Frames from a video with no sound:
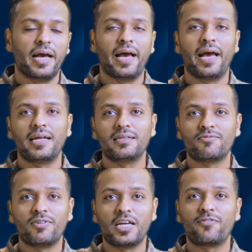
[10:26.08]

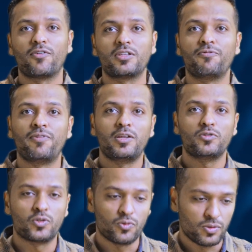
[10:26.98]
and wait for the
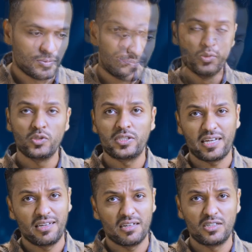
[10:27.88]
value zone. Use
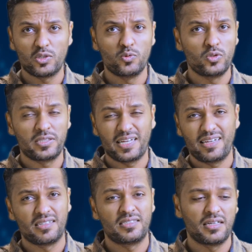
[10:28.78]
technical tools,
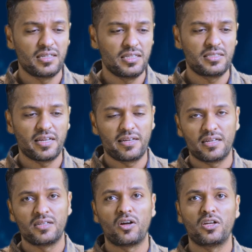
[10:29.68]
technical studies,
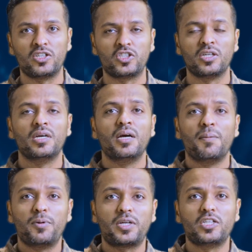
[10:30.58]
technical knowledge,
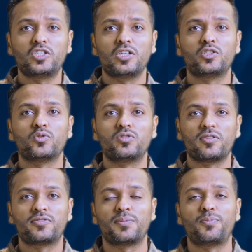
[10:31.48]
potential zones
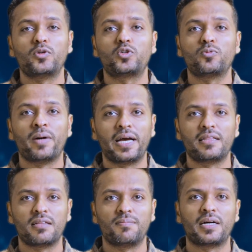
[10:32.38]
of support to buy
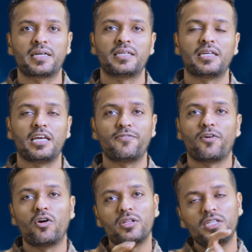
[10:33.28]
in the market. If
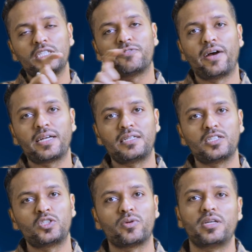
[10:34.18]
all these
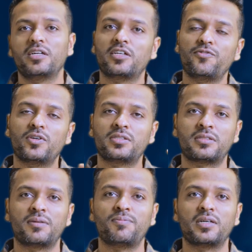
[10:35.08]
factors together give you a
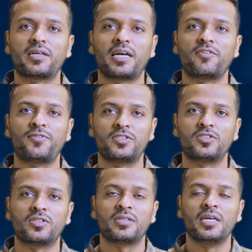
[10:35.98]
similar kind of
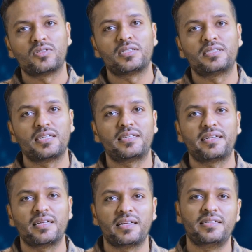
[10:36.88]
decision, so let's say the
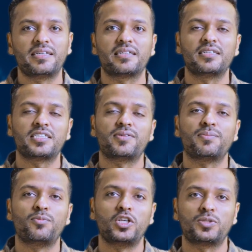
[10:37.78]
technical indicator is giving
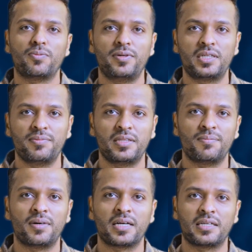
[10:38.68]
a bullish momentum in
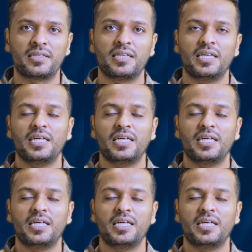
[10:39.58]
the market